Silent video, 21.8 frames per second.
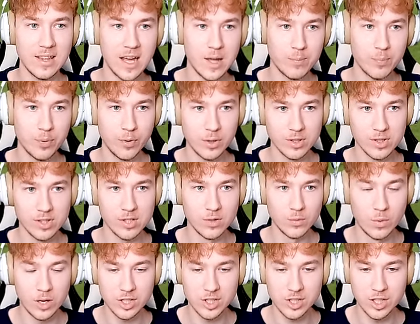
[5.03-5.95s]
That
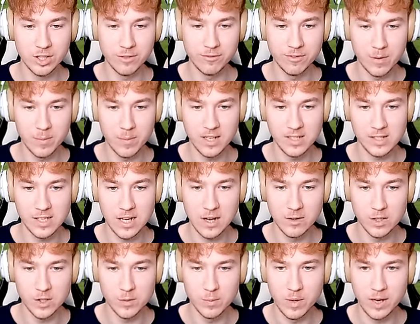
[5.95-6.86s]
person watching from his
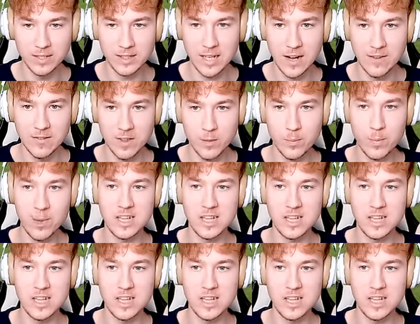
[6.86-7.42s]
house might have the